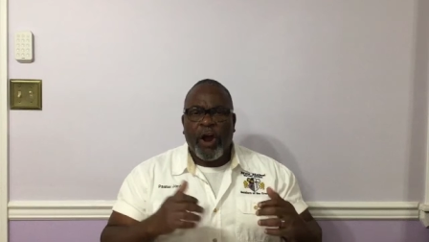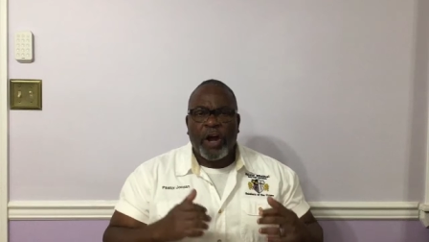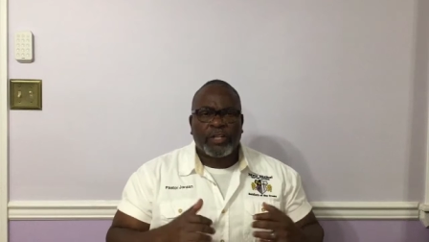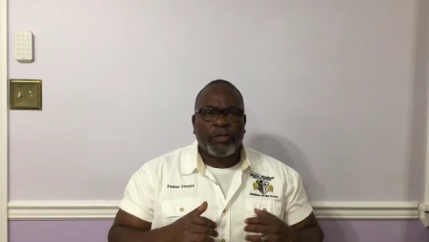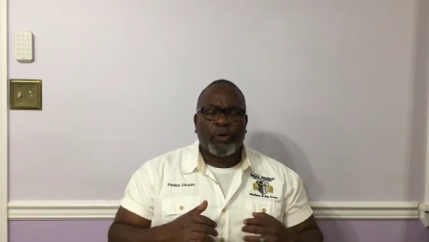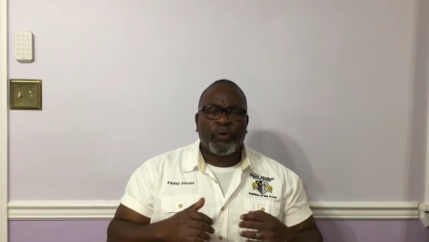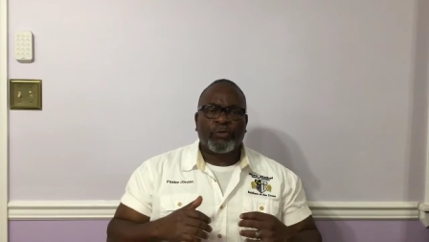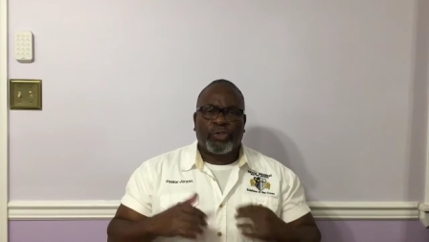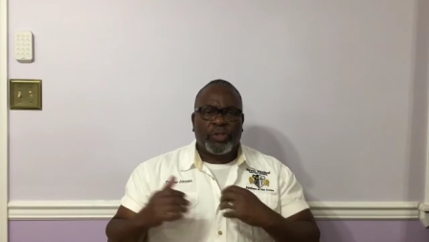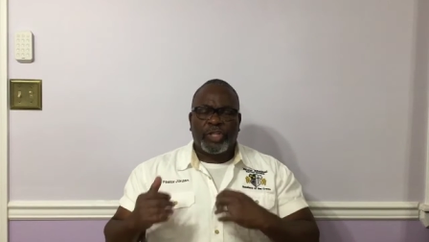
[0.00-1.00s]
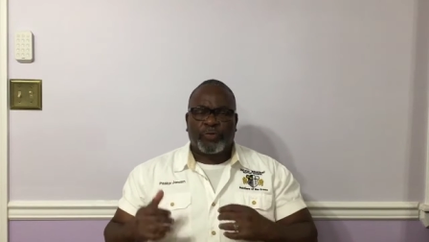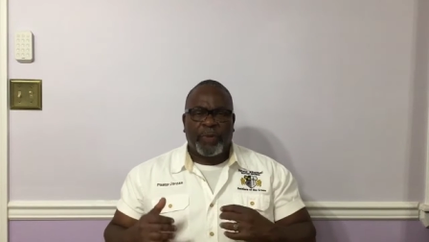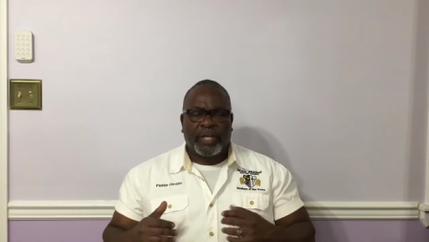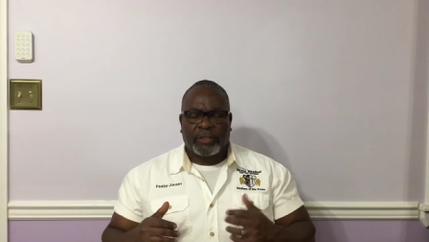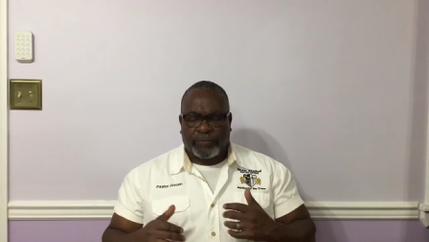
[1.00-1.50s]
are told to
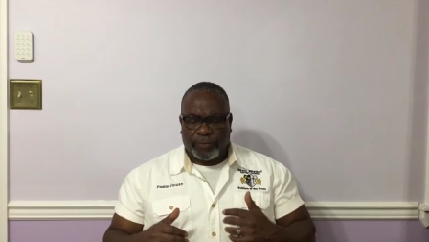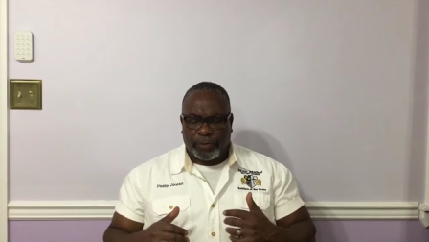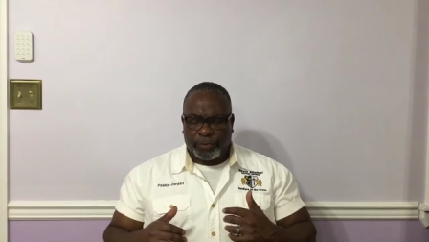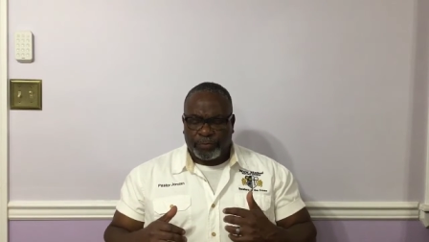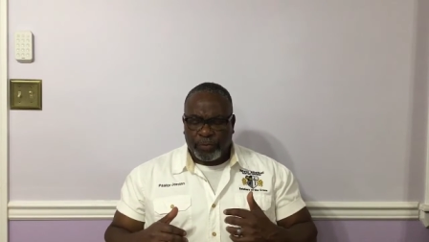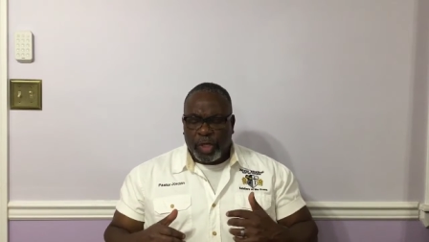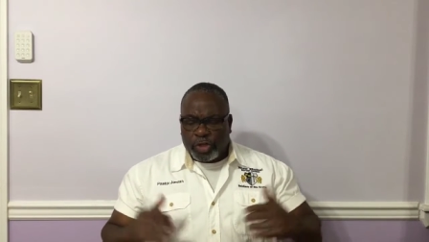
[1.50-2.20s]
inspect the fruit.